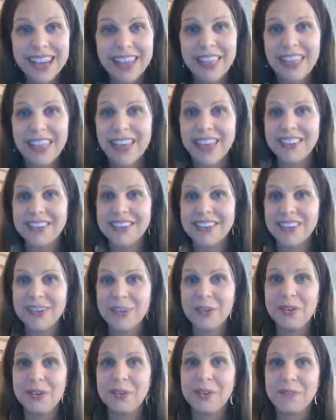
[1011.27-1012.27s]
that
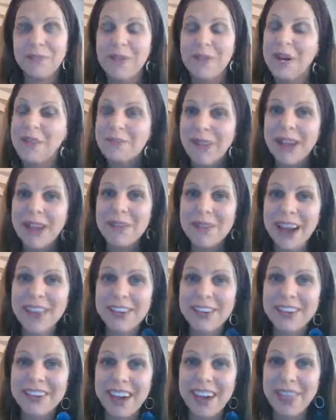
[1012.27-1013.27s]
you might
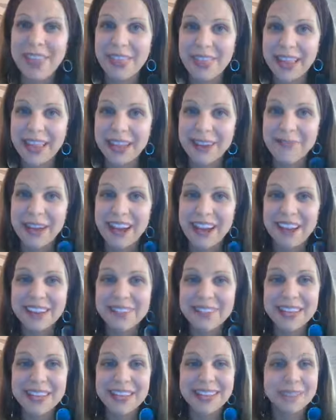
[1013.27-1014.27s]
rather not think about,
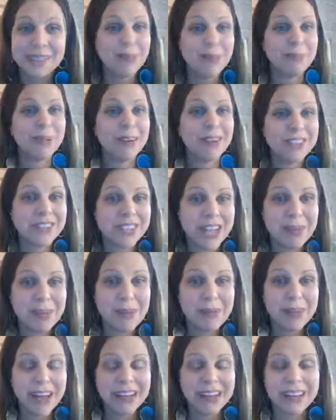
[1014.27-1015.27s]
because maybe you have shame
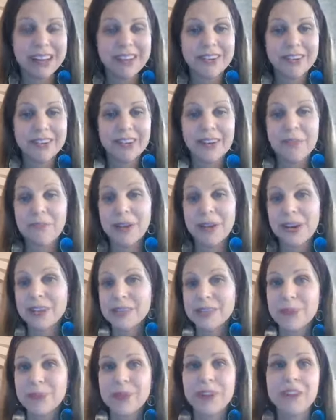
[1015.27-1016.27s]
about it, or
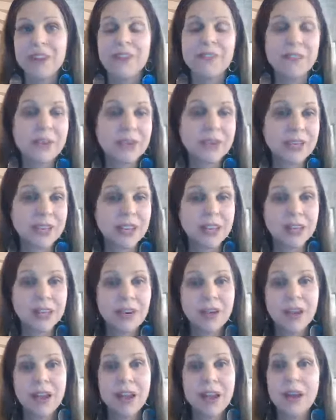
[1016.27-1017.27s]
embarrassment, or confusion,
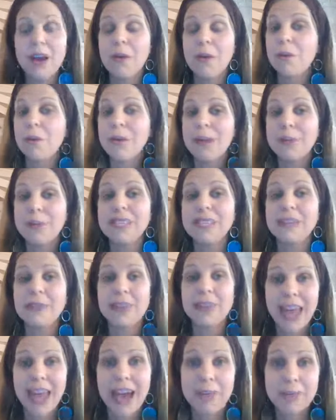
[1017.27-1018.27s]
or maybe it's something
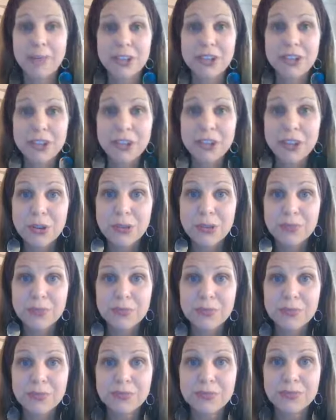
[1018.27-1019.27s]
that happened to you
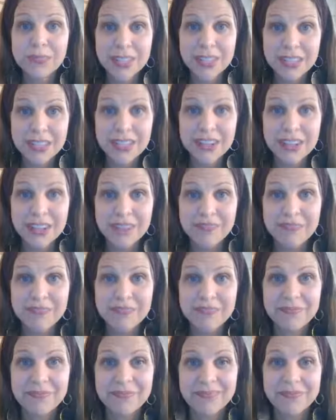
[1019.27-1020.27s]
this year
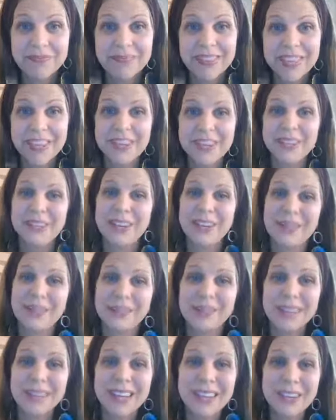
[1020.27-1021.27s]
that you
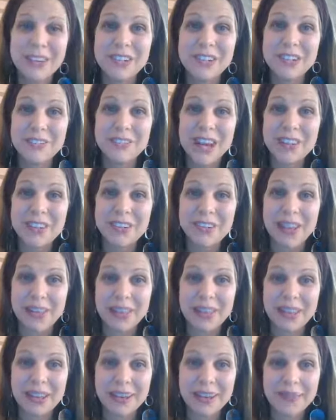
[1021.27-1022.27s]
usually rather not
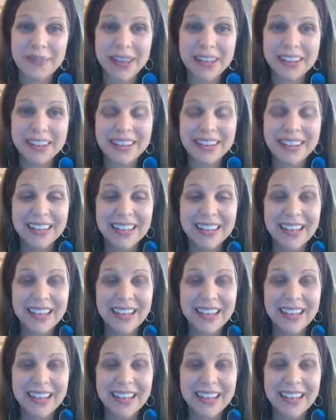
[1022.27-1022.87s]
think about.